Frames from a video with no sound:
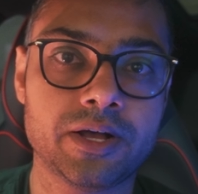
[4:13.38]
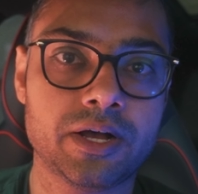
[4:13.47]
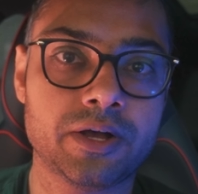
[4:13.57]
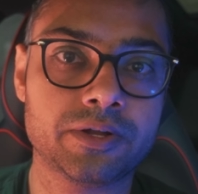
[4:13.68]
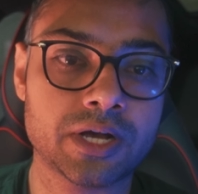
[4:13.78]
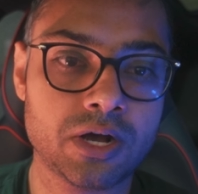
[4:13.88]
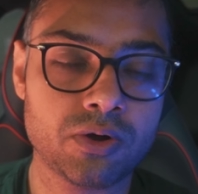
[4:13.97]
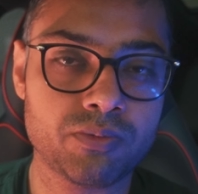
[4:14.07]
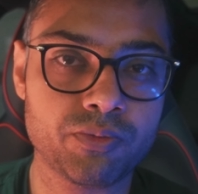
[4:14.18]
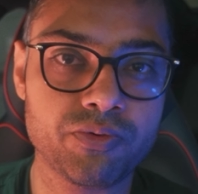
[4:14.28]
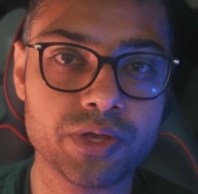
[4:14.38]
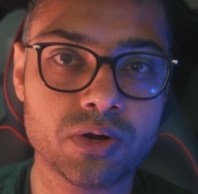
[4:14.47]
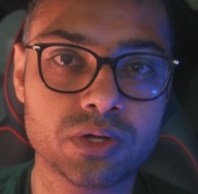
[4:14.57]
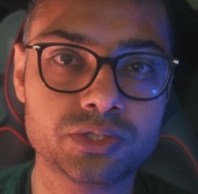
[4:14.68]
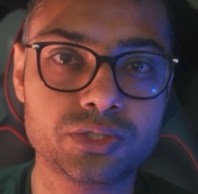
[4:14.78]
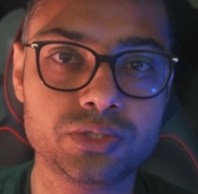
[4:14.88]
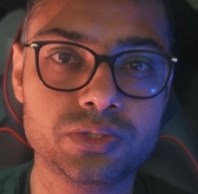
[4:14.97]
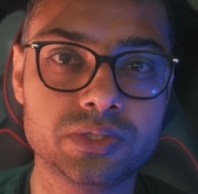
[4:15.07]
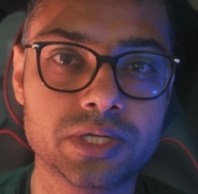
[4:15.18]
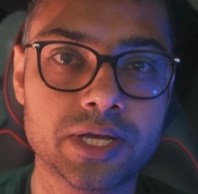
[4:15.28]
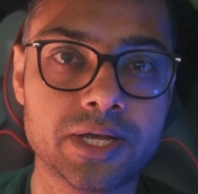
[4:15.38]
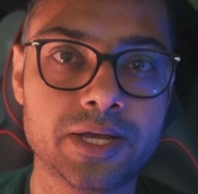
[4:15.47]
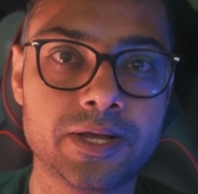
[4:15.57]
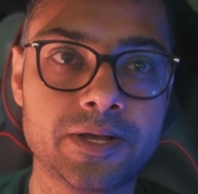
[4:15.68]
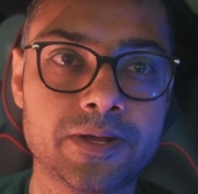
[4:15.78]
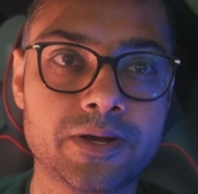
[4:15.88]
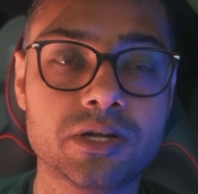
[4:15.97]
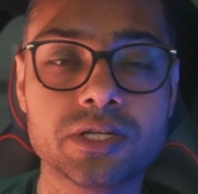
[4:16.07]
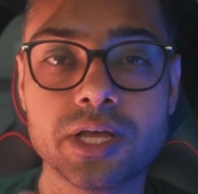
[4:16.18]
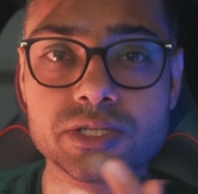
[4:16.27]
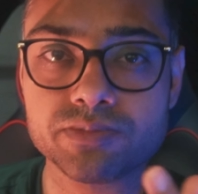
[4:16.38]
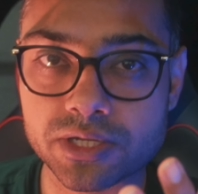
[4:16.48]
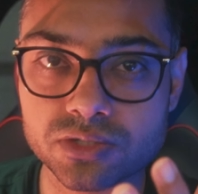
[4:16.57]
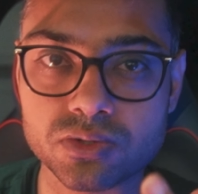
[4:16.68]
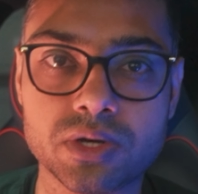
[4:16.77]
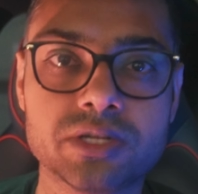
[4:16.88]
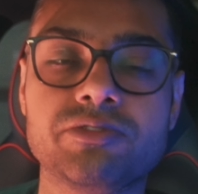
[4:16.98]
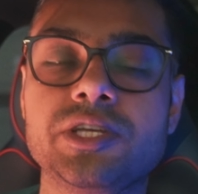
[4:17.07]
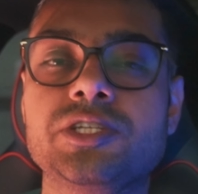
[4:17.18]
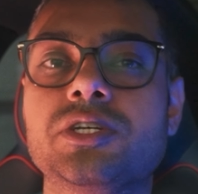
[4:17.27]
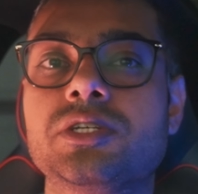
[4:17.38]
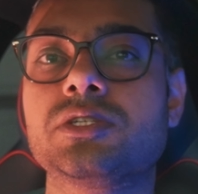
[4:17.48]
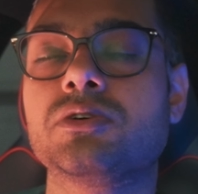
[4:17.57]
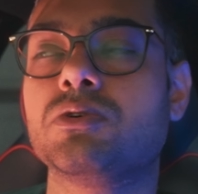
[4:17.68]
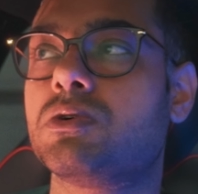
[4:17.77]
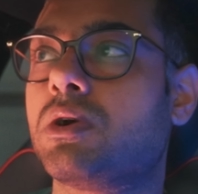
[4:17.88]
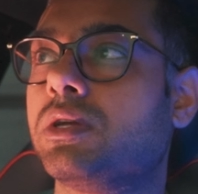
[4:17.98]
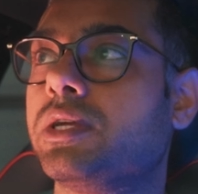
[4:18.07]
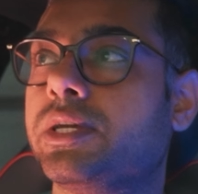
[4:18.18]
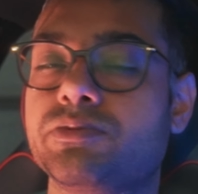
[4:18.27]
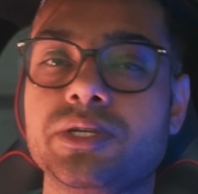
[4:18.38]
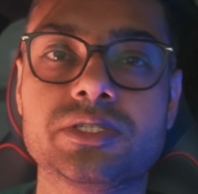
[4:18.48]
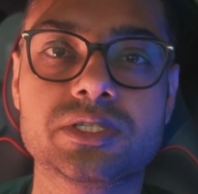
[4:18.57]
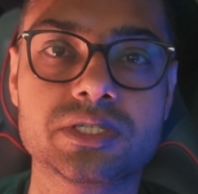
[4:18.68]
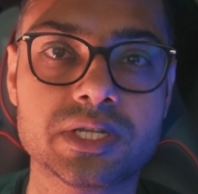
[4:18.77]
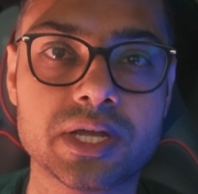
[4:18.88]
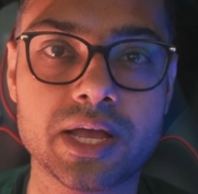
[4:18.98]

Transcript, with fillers: uh, now moving on to the other aspects or other features or other experiences that I